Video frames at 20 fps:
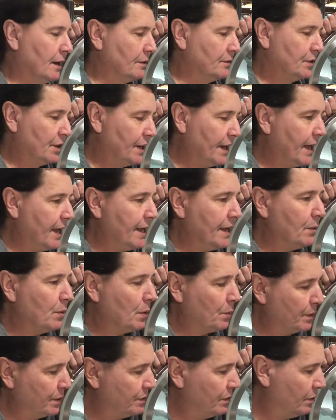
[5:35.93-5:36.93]
Today,
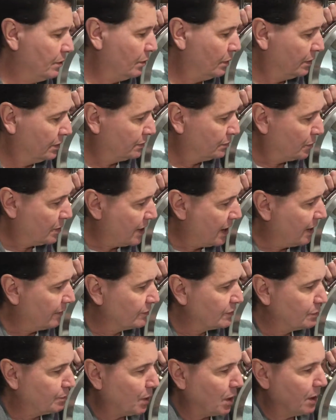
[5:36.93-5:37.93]
what we do is we
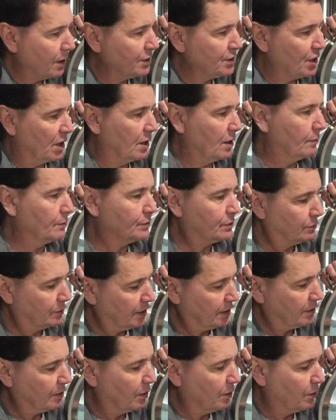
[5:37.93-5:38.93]
have sparge arms
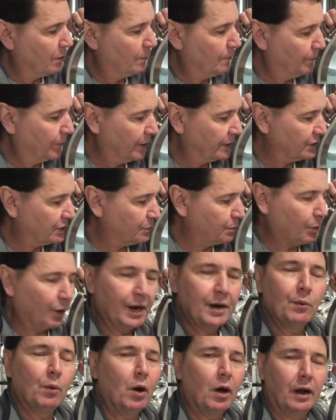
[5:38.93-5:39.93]
that
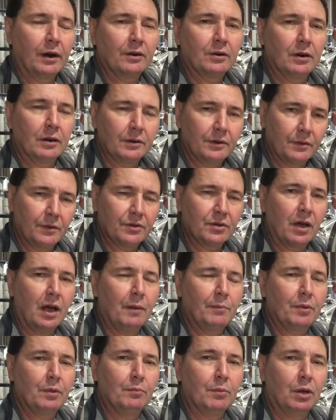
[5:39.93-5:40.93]
spray water onto the
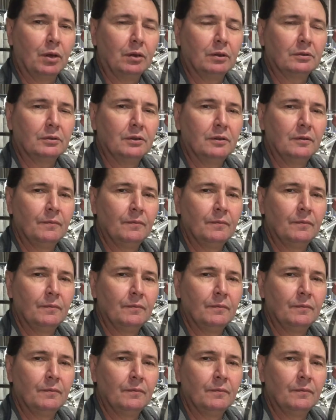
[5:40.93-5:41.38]
top of the malt,